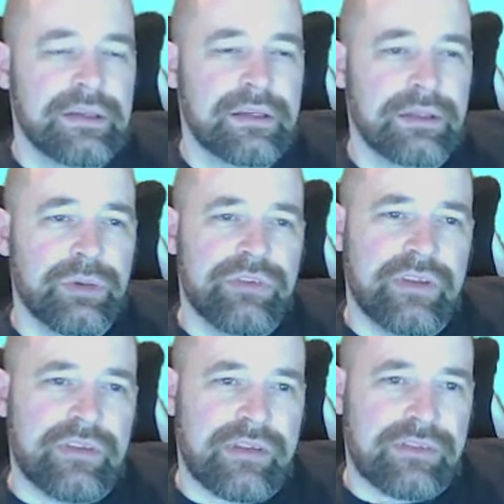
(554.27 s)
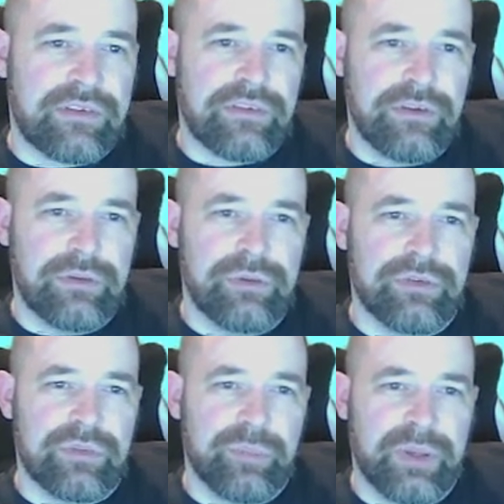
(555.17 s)
Lucy is asked to
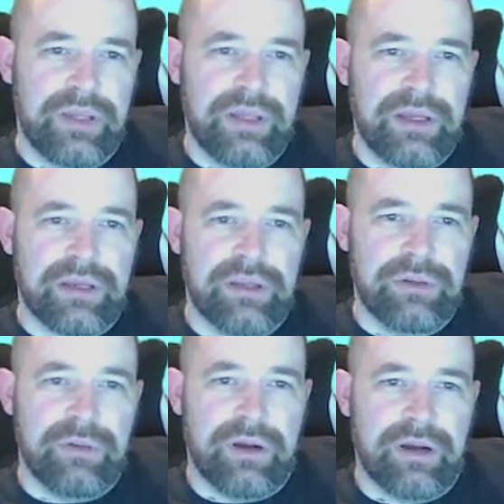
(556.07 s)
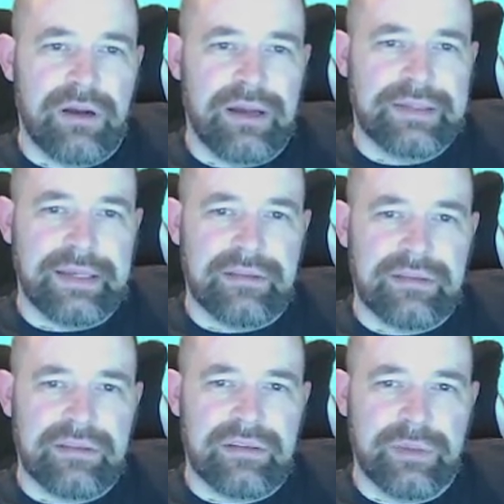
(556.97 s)
choose P, Q, R and
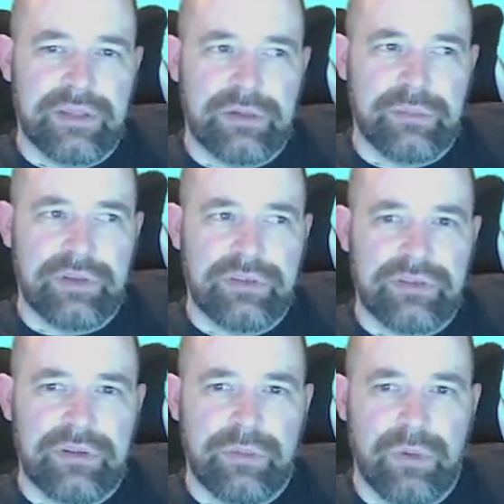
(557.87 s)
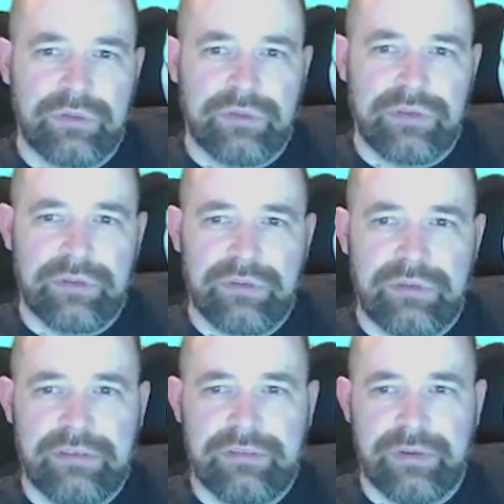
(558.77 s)
S to be the numbers 1, 2,
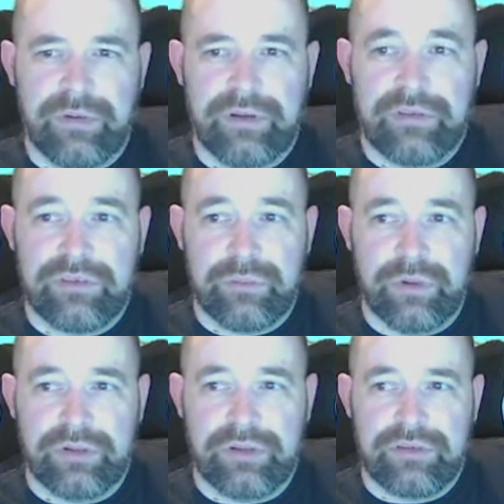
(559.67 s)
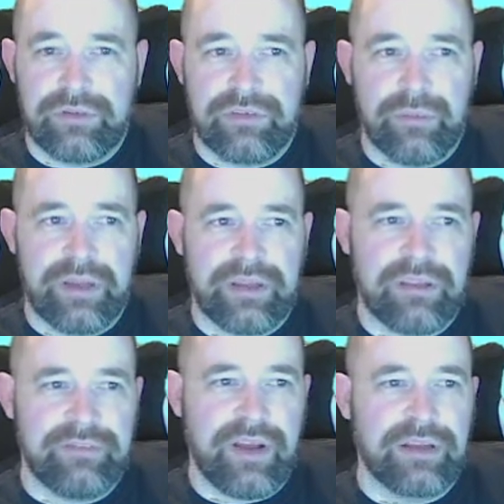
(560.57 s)
3 and 4 in some order so as to make
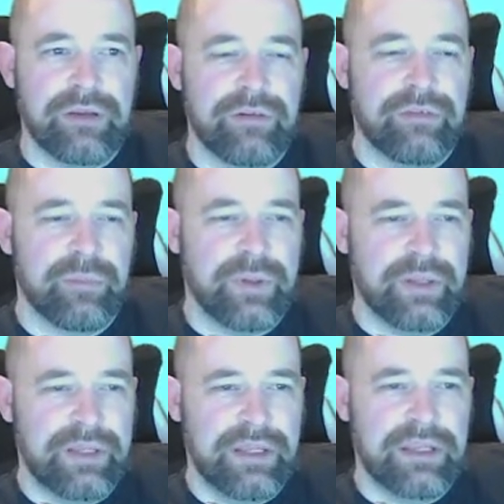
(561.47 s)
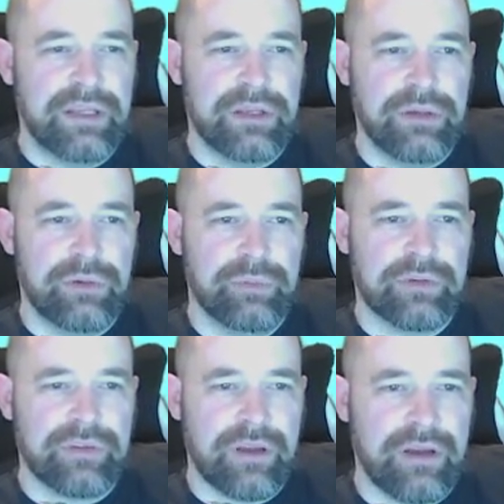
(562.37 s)
the value of P, Q
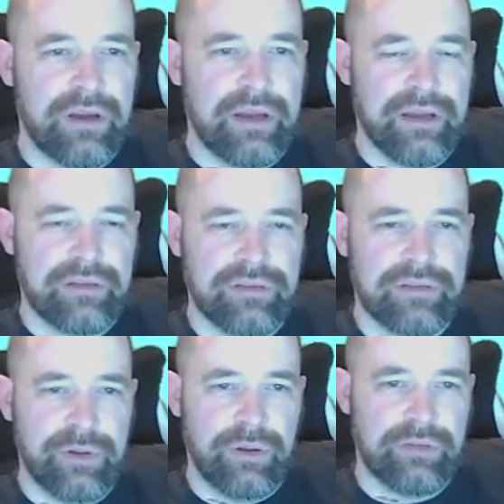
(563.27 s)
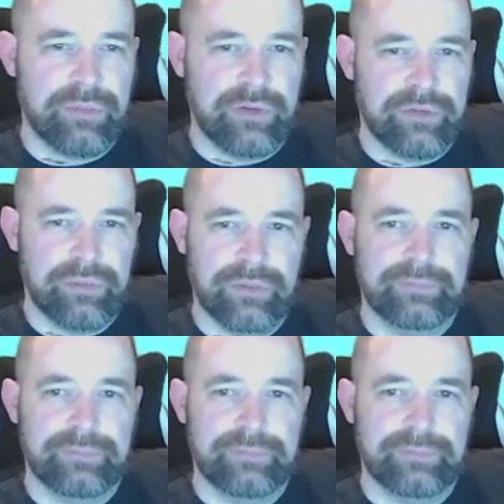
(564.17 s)
plus R, S as small as possible.